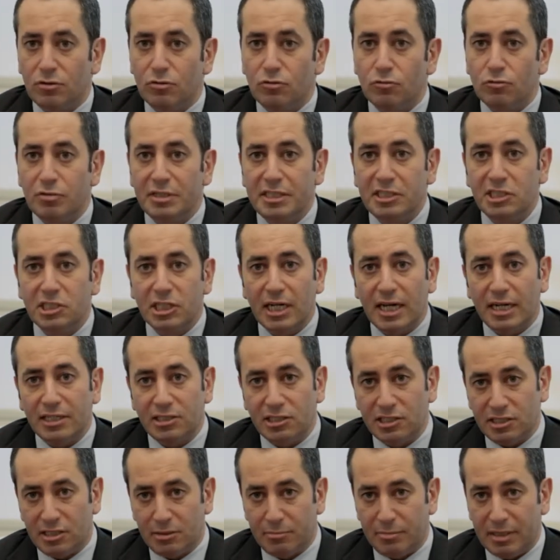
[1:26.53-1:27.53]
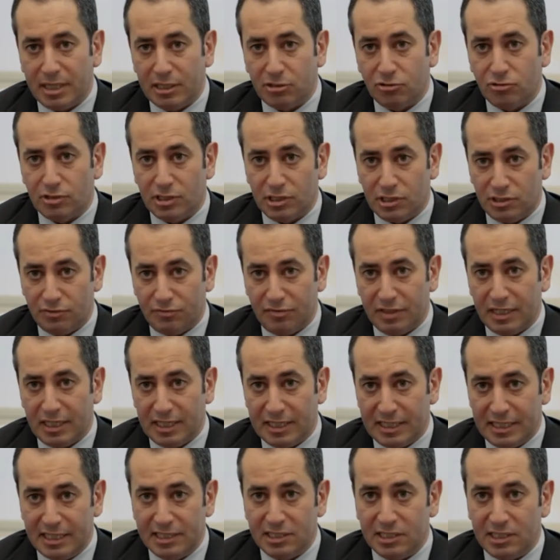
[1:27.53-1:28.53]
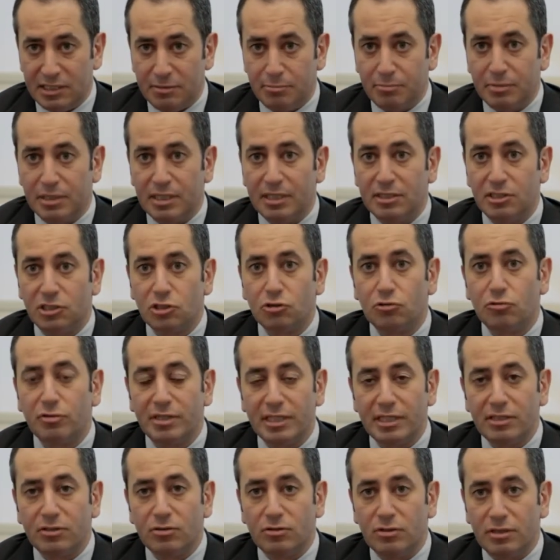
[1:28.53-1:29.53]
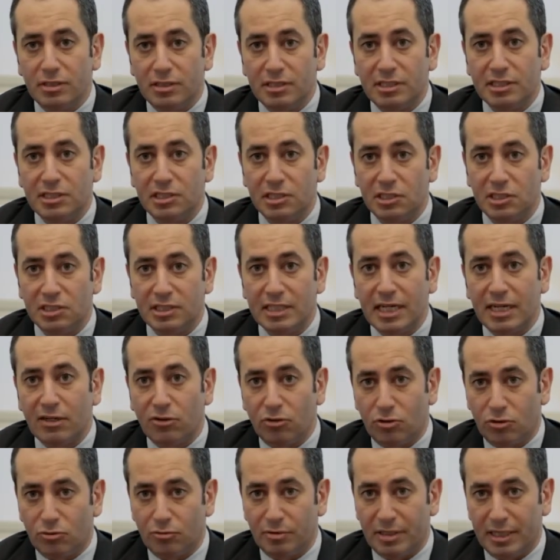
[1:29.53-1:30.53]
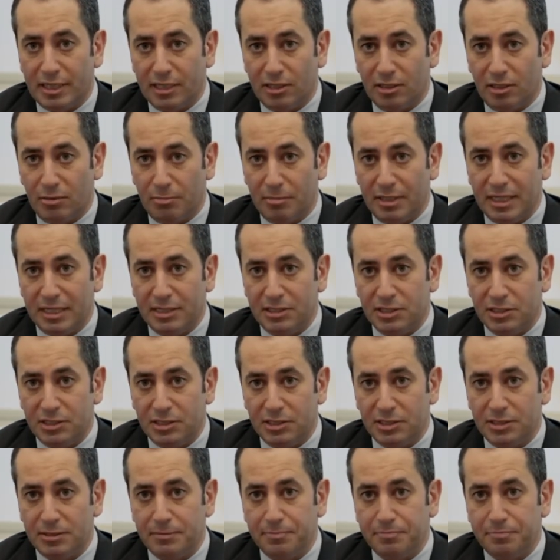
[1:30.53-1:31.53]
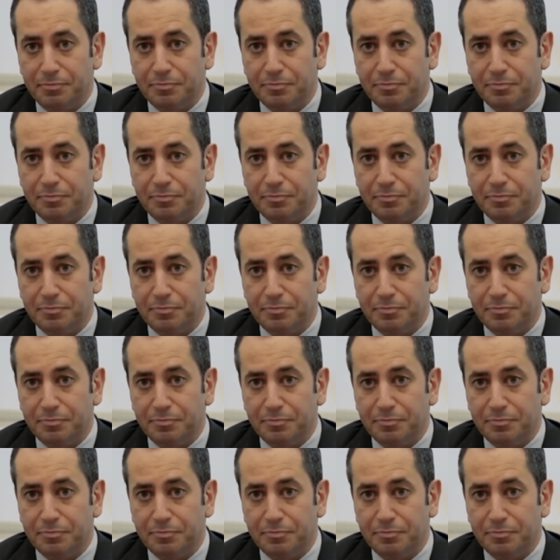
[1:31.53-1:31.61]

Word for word: Recharging the battery is fairly easy, but it's critical that this is done on a regular basis.